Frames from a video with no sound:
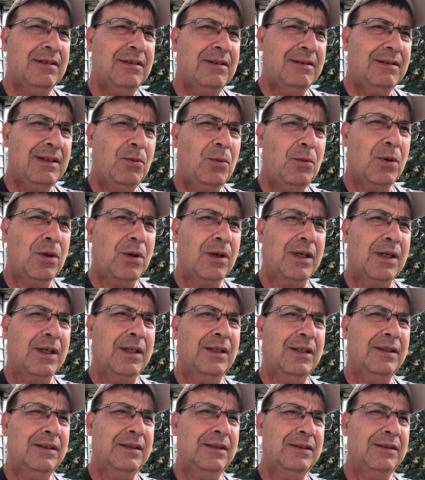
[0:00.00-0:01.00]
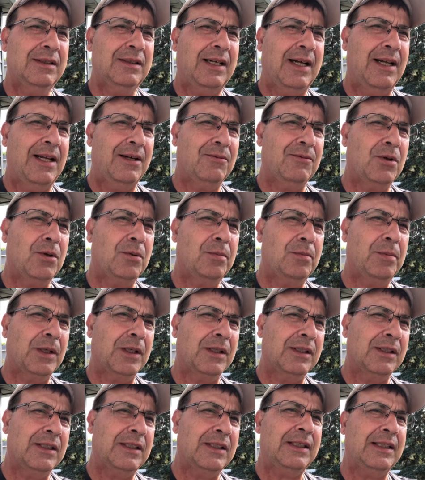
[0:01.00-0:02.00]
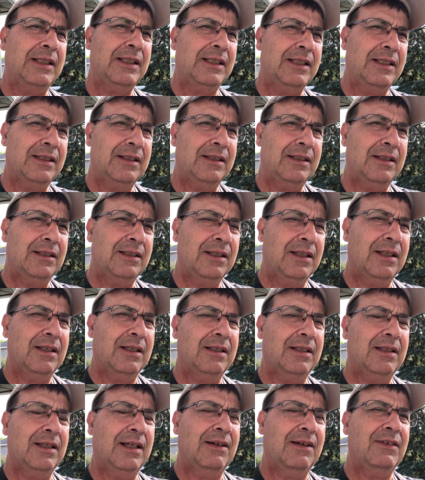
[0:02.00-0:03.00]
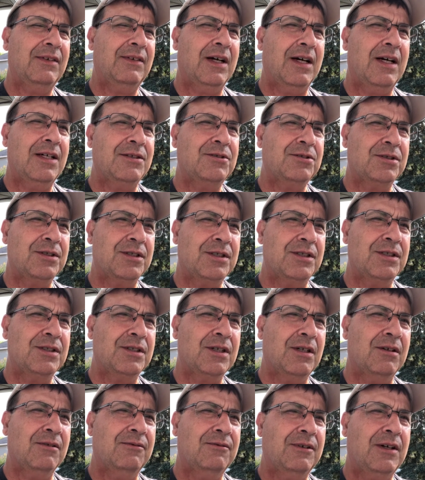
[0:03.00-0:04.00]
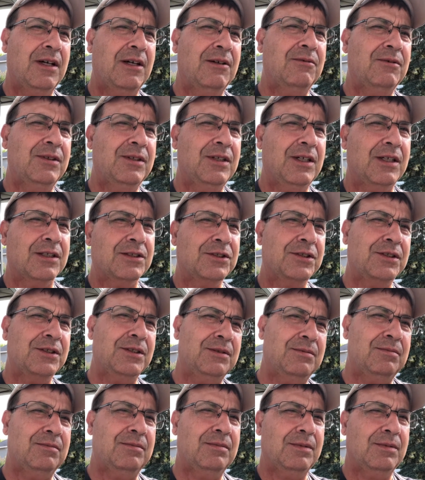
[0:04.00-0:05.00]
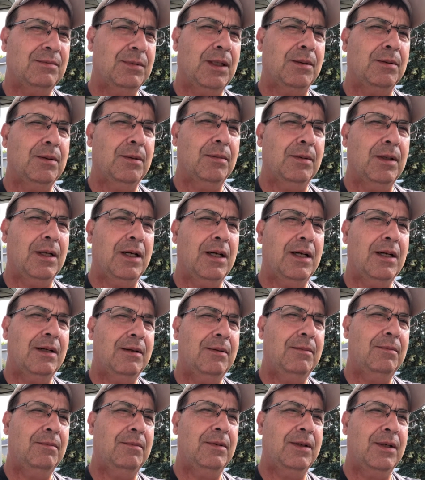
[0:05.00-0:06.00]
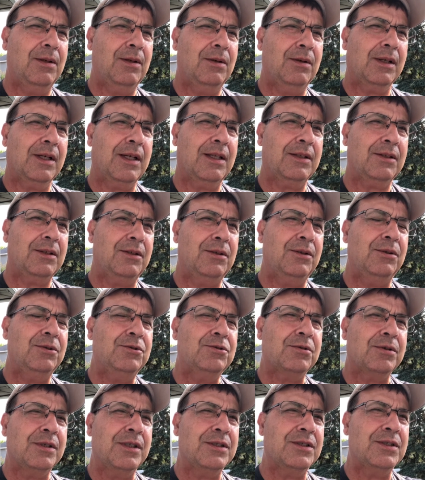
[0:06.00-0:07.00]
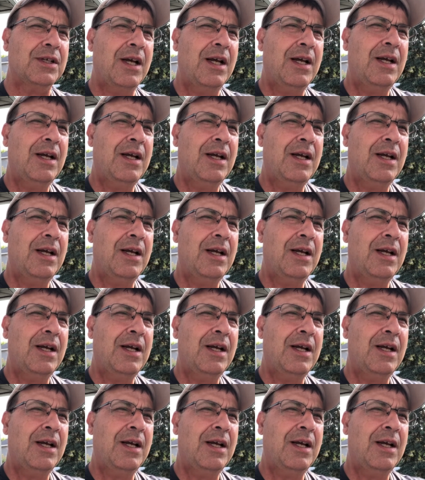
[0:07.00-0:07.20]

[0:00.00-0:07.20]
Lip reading: they work anaerobically and have the hydrogen sulfide reduction, blah blah blah, and, and get the nutrients.